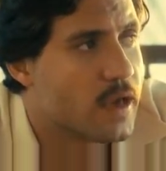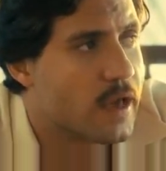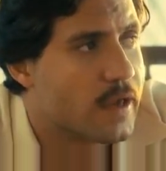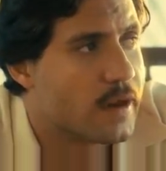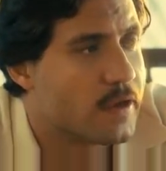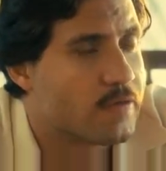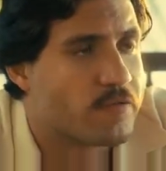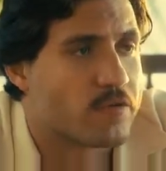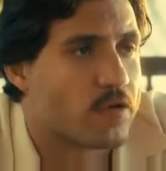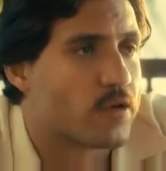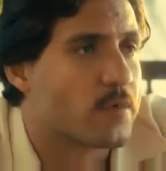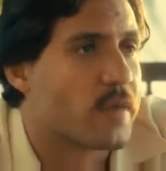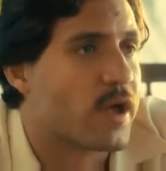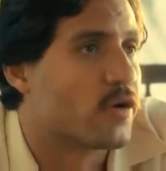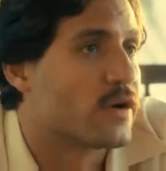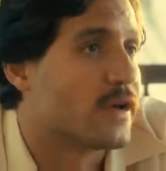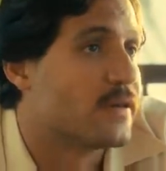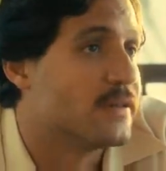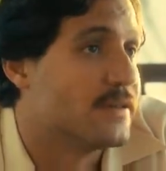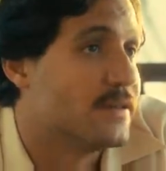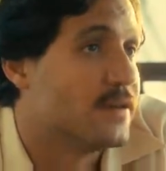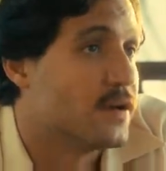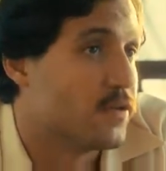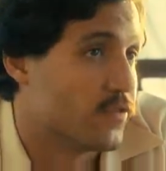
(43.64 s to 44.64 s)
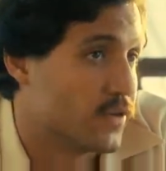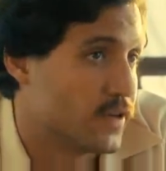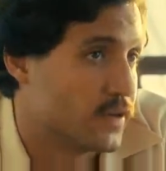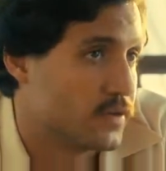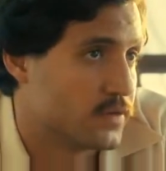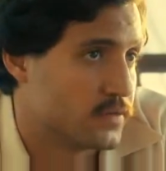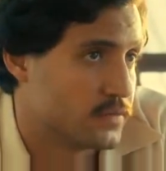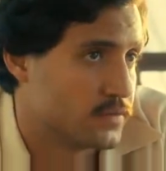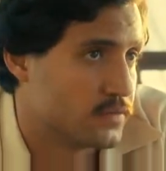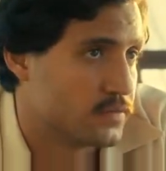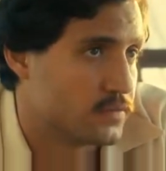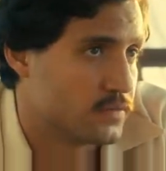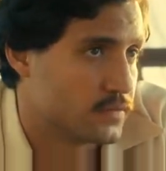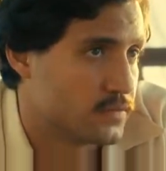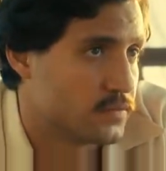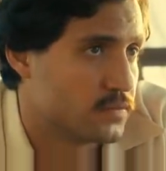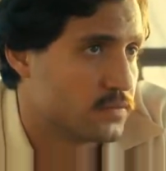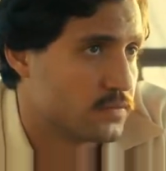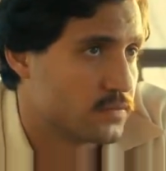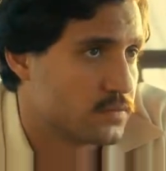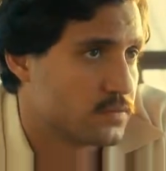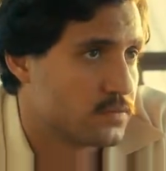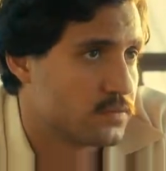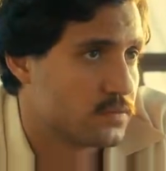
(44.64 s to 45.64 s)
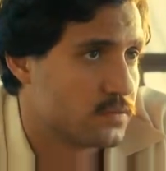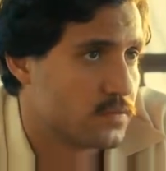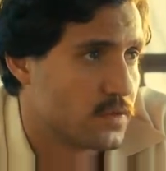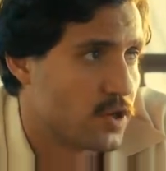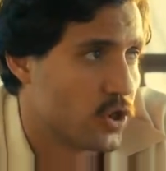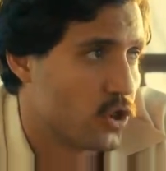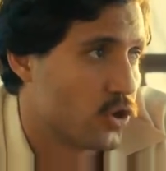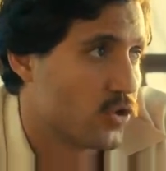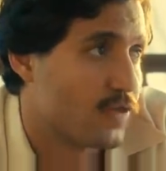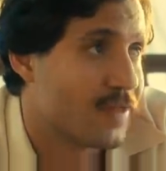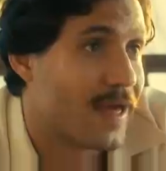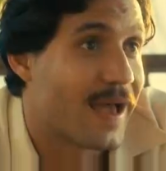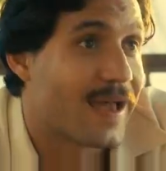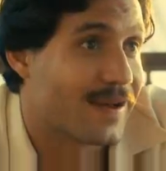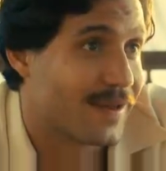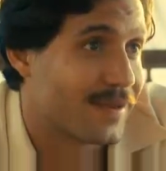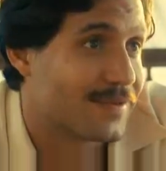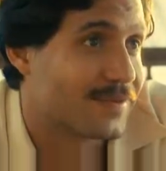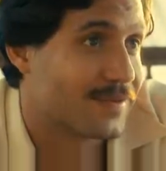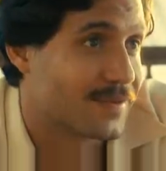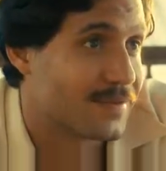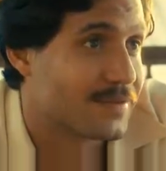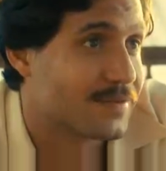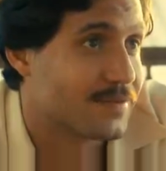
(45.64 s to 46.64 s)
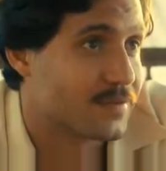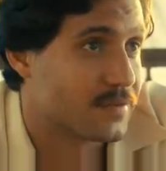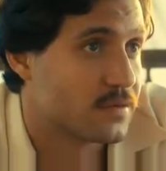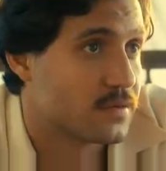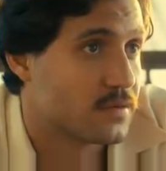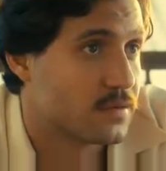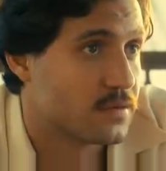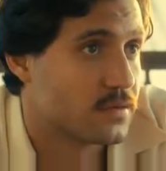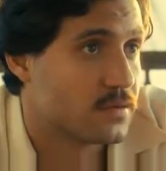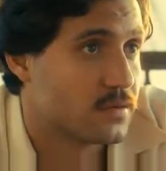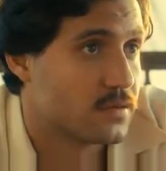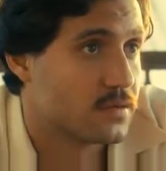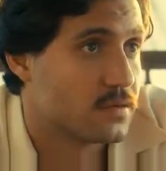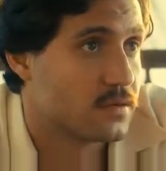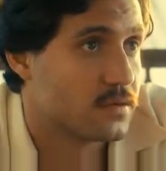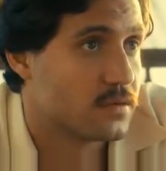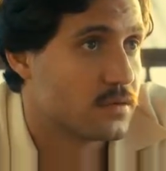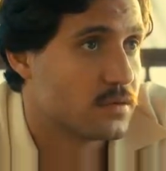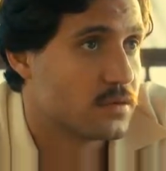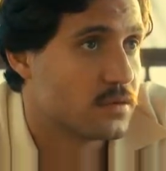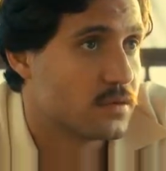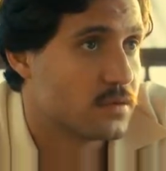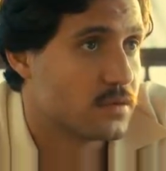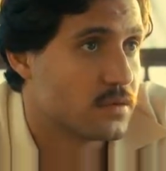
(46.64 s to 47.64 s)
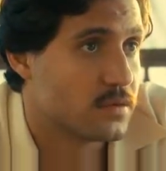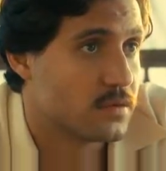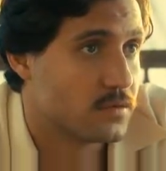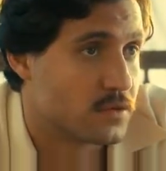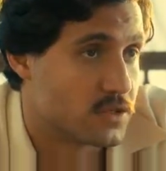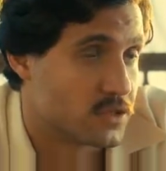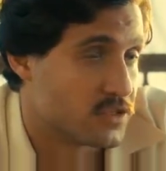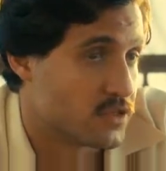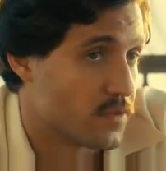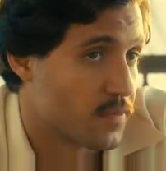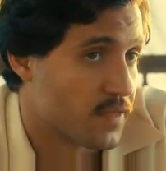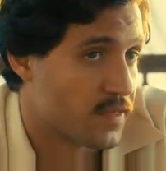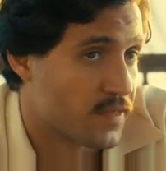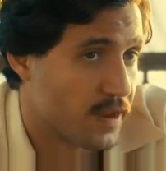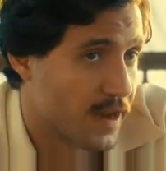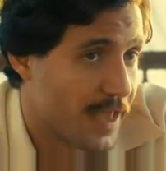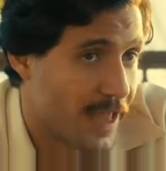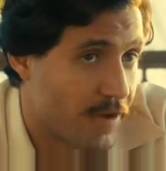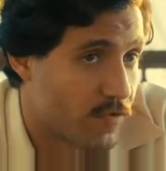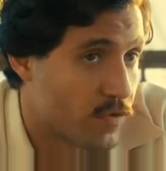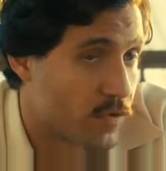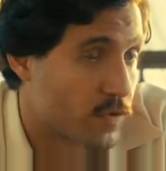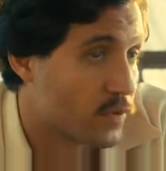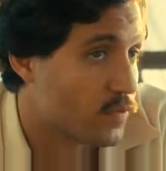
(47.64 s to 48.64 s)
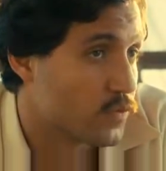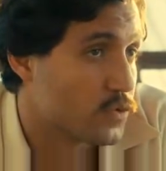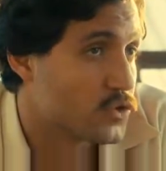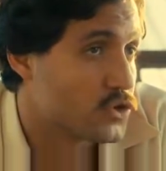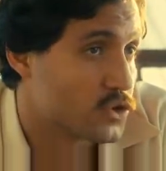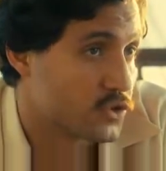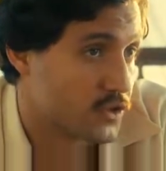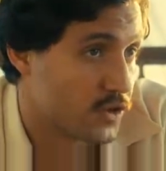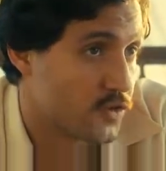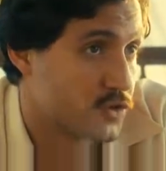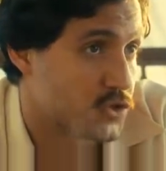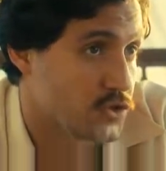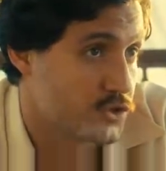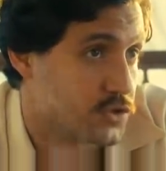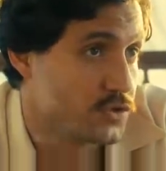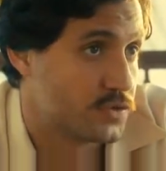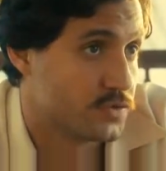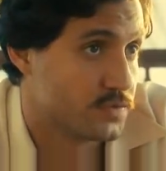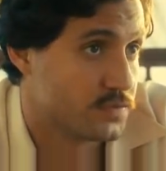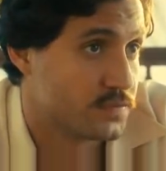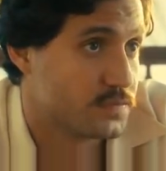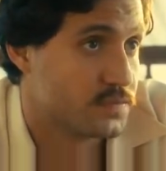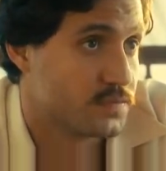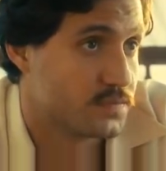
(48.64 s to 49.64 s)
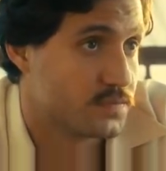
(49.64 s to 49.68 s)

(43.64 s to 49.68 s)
and I formed my own idea of it. I learned dialectics, which is something that every revolutionary should do.